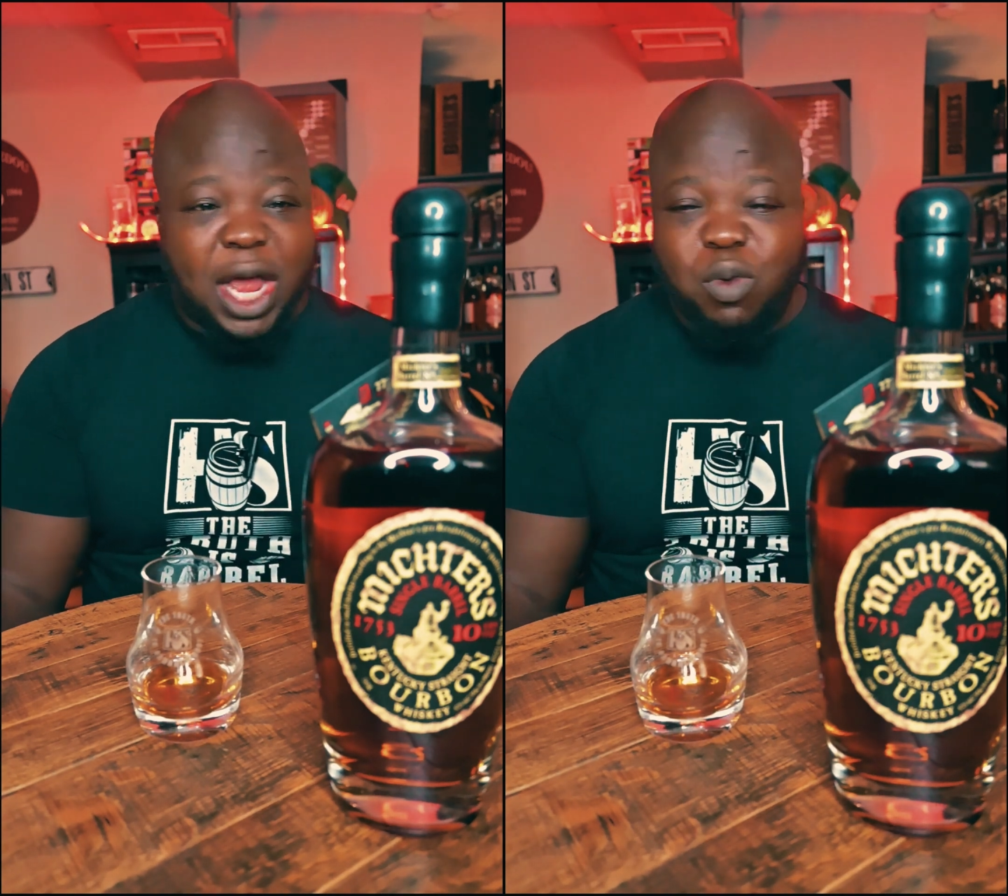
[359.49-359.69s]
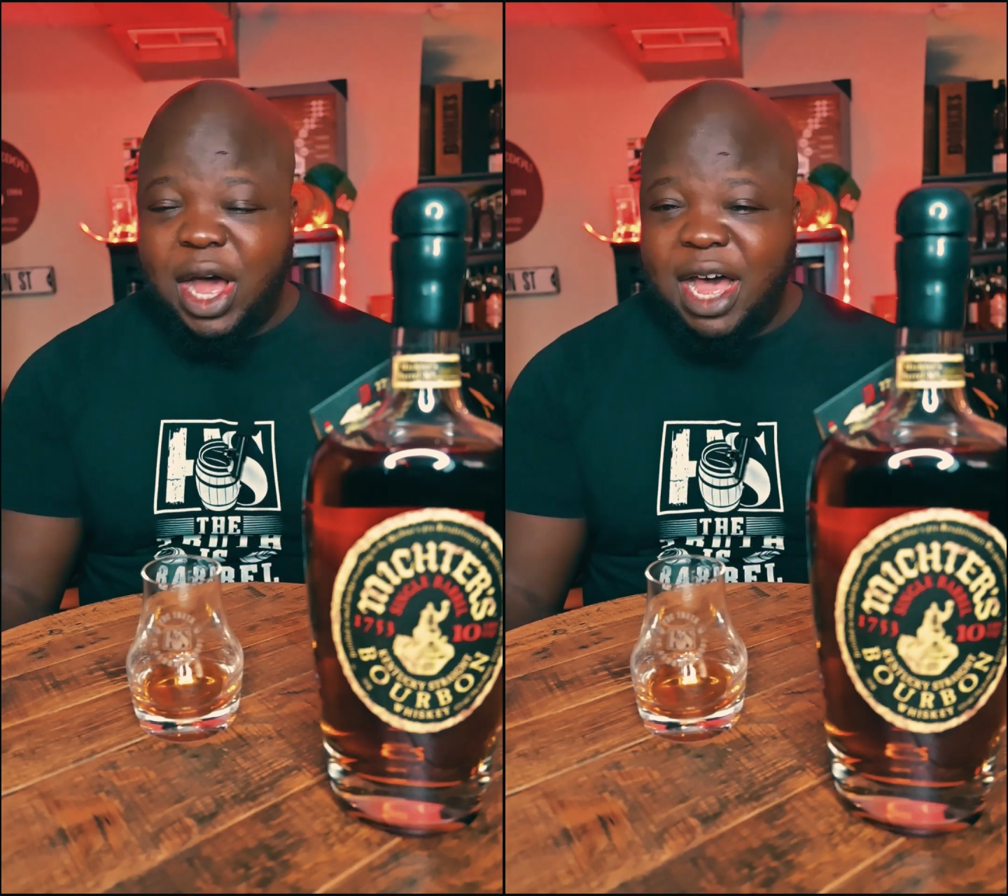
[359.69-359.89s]

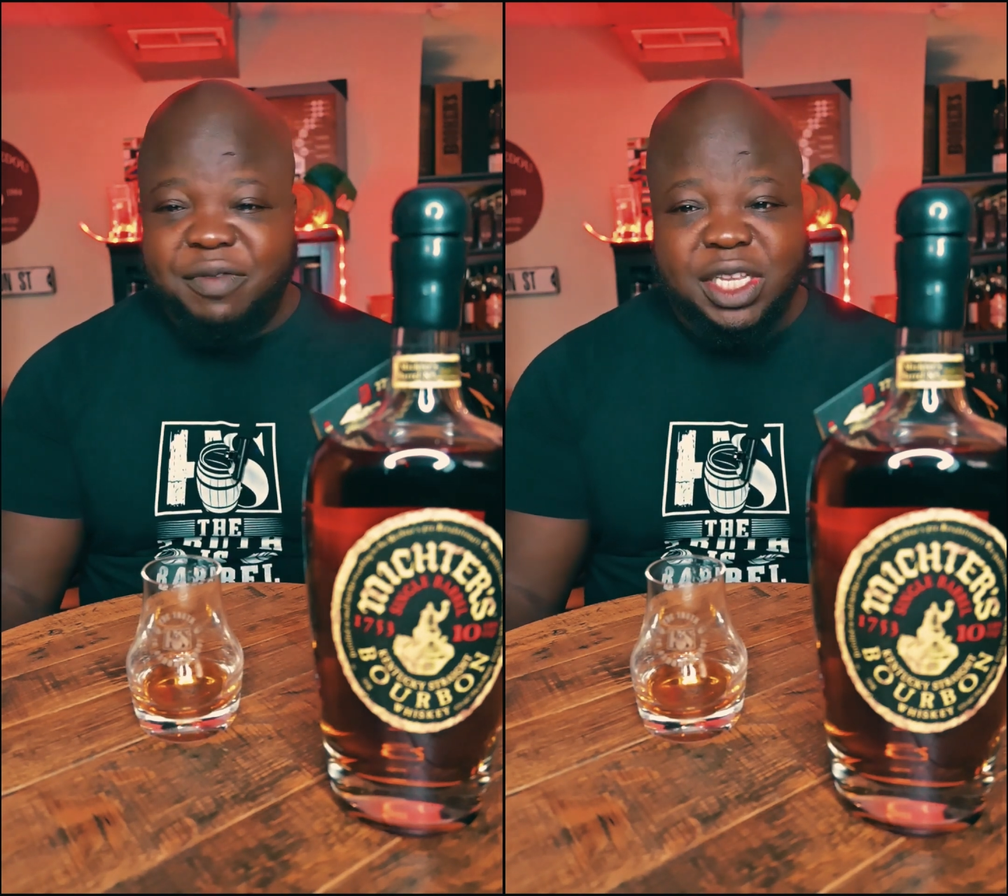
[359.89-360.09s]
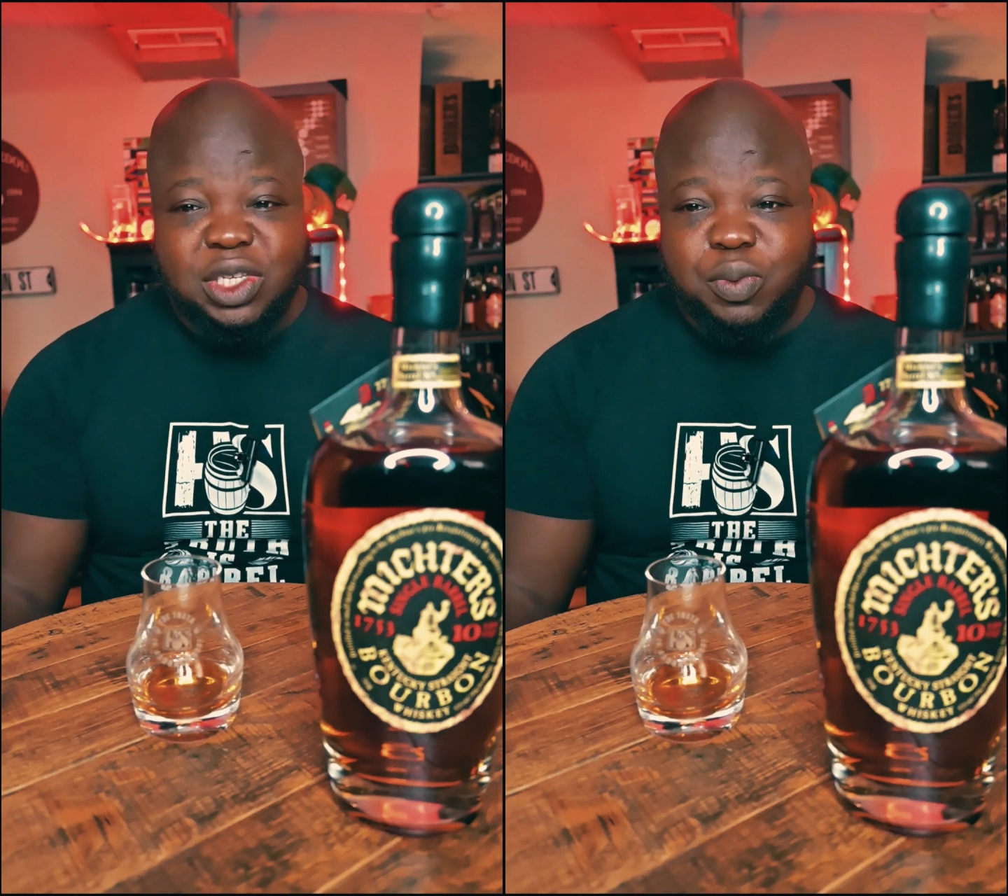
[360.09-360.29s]
I will
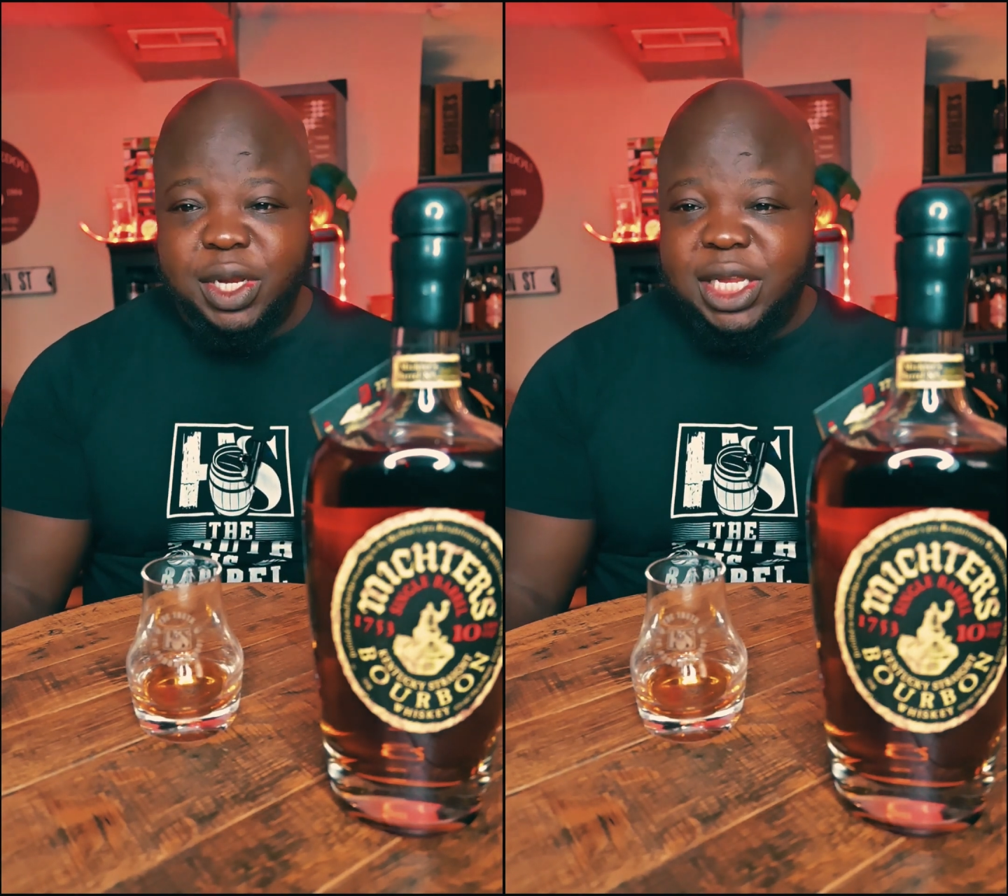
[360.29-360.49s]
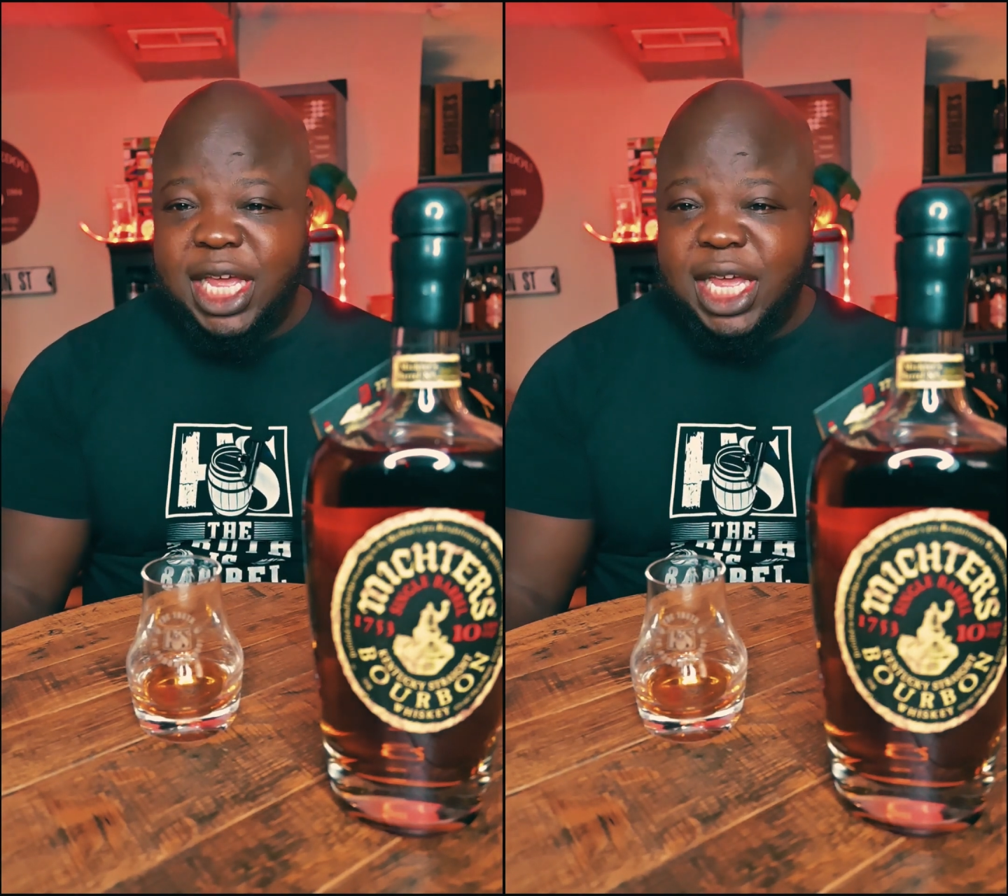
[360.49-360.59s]
have this with.